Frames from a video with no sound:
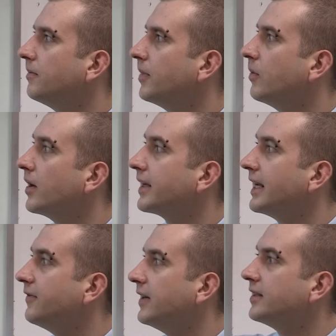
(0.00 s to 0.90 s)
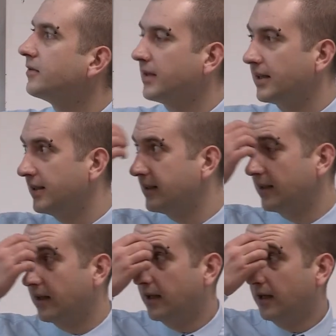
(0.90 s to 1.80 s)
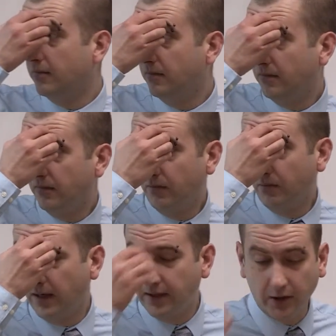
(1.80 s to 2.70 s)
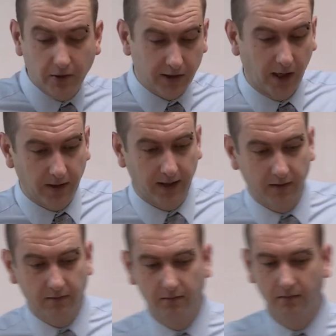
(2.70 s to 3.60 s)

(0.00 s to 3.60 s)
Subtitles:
one of the key features with this is that when you do slow down